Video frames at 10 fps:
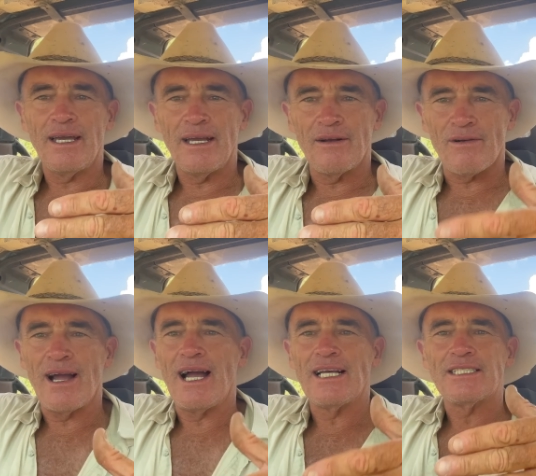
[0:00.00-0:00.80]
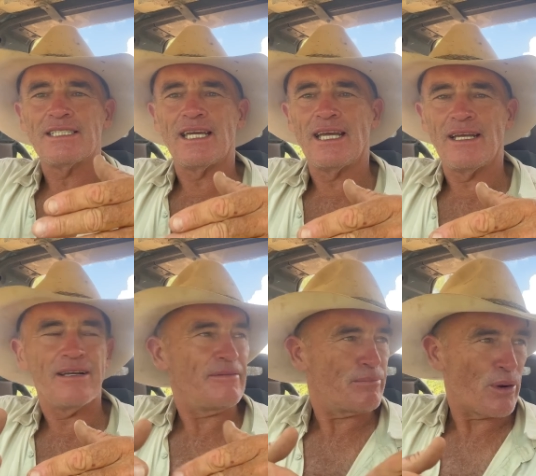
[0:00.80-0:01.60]
grass
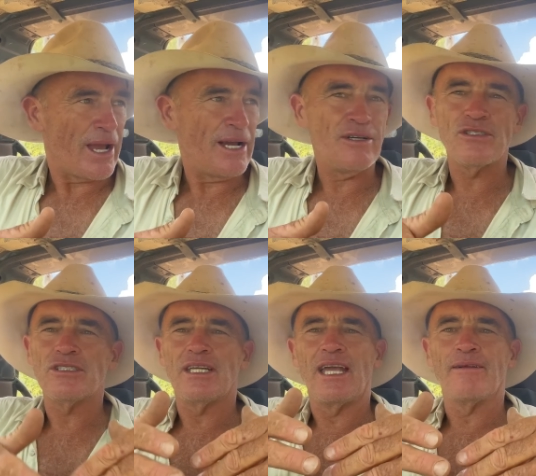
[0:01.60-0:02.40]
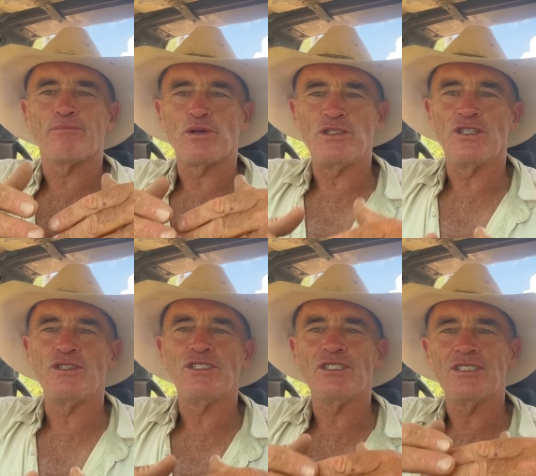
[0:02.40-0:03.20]
browse and
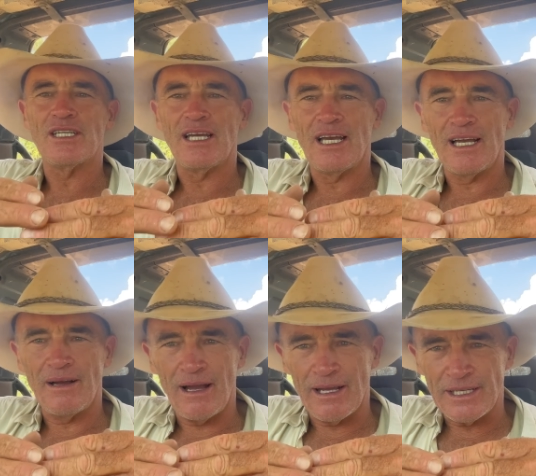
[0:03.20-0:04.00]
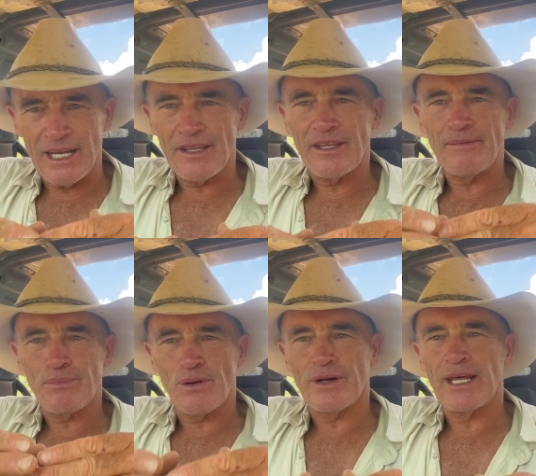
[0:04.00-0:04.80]
produces another
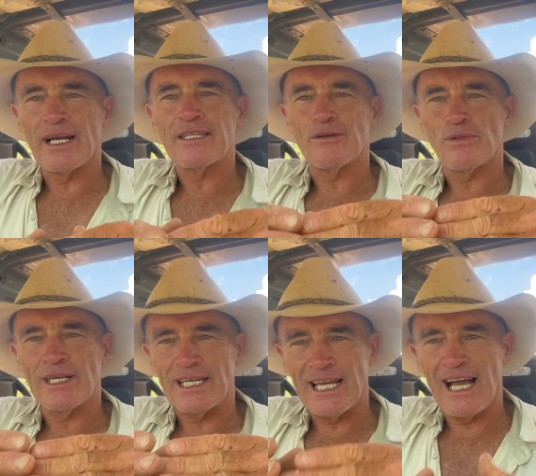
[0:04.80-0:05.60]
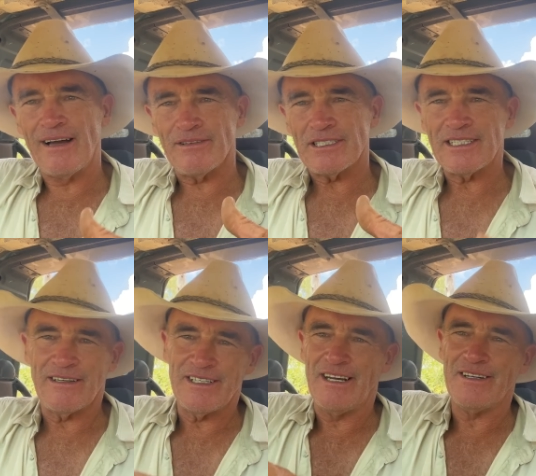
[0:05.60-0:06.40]
product that we can harvest. Now,
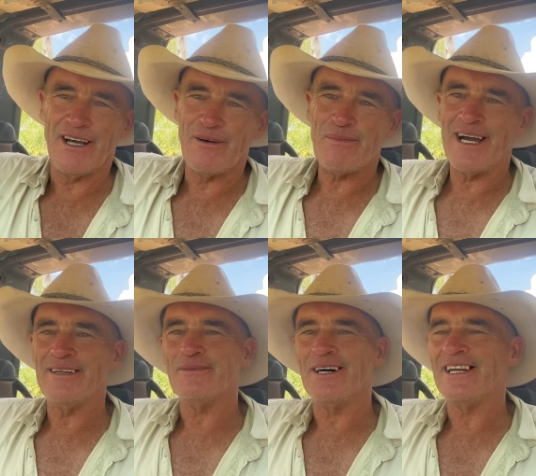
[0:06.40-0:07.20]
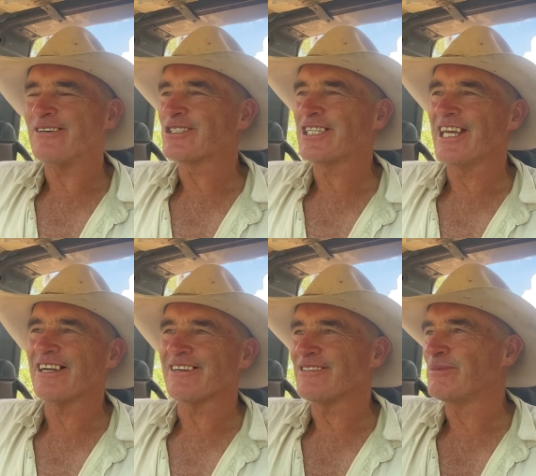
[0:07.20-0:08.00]
I know an old mate of mine, old
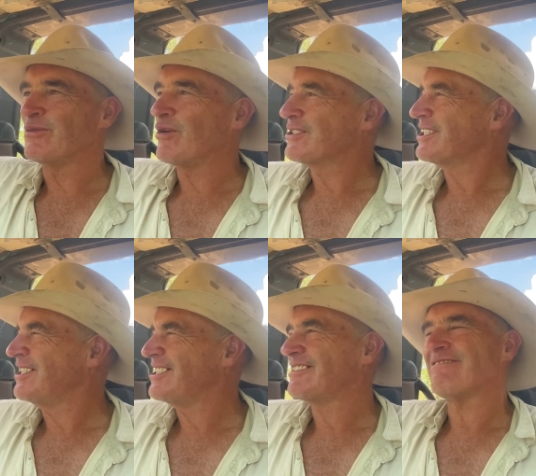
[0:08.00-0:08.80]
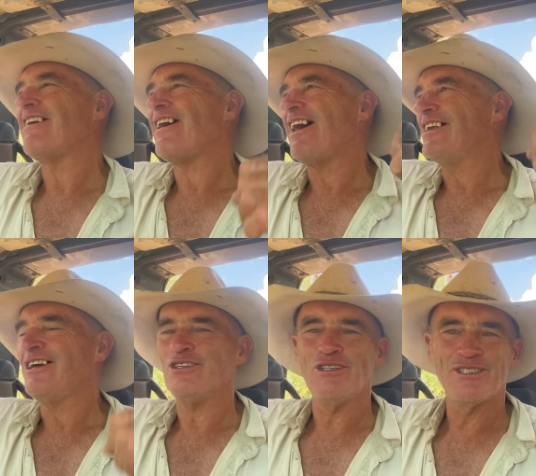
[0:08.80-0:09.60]
Shinger, he'll be watching this. Ah,
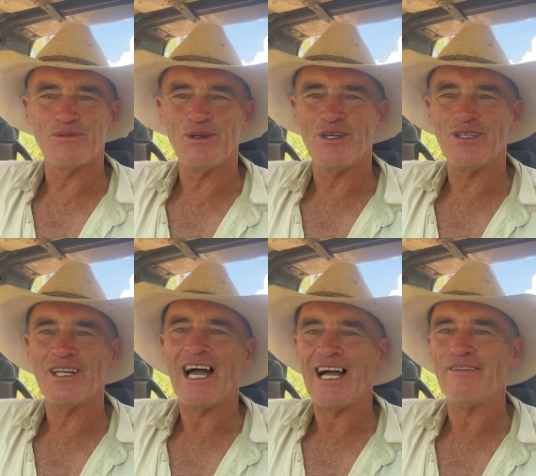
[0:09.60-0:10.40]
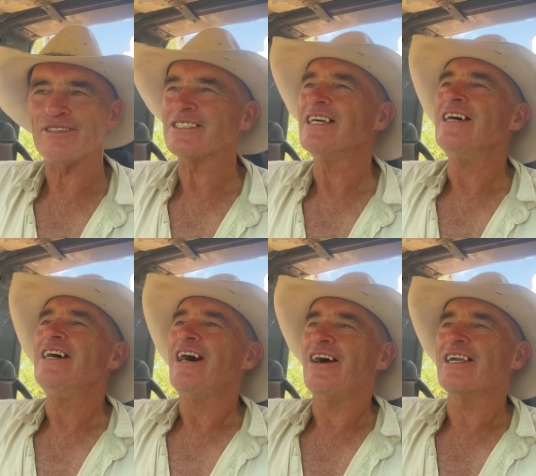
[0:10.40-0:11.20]
don't use the word harvest.
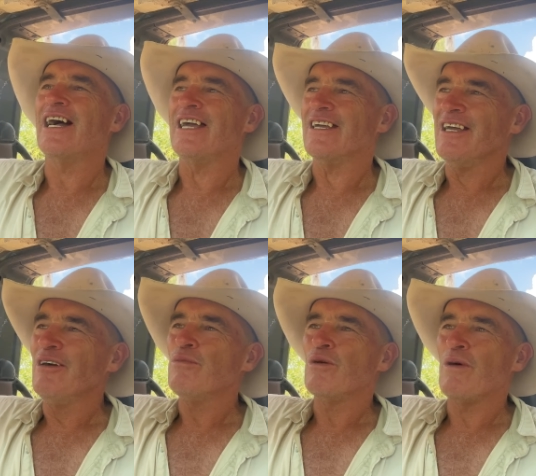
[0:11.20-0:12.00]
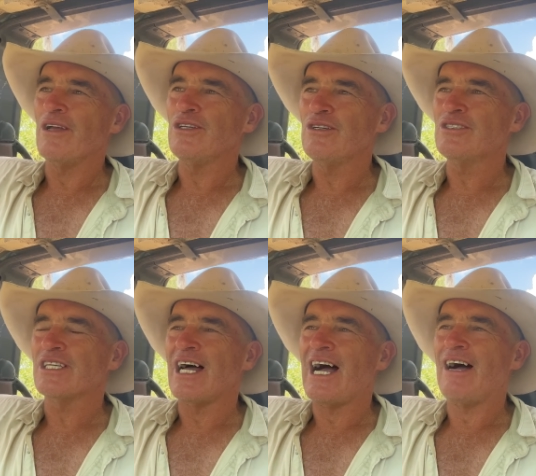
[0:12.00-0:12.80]
Okay, we won't use the
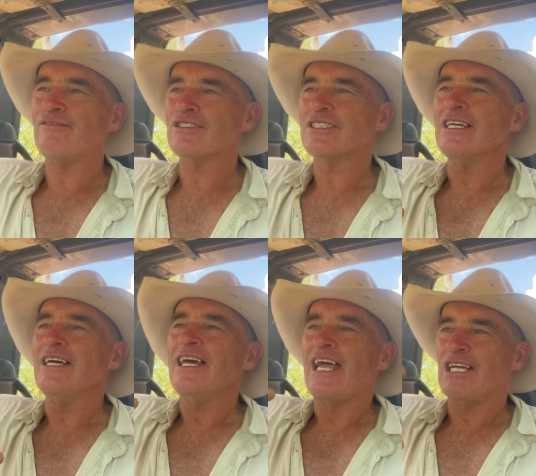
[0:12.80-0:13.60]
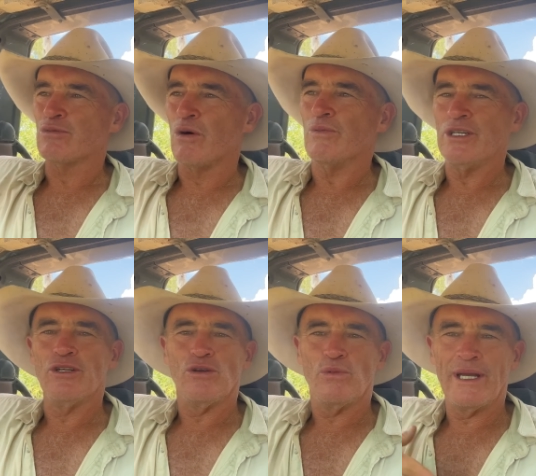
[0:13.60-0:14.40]
harvest as what we
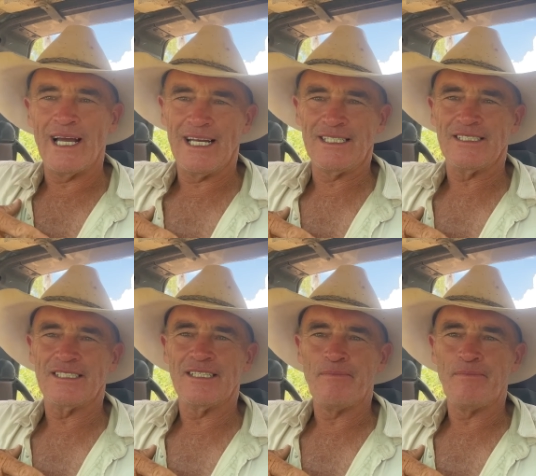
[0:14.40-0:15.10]
do. We're hunters.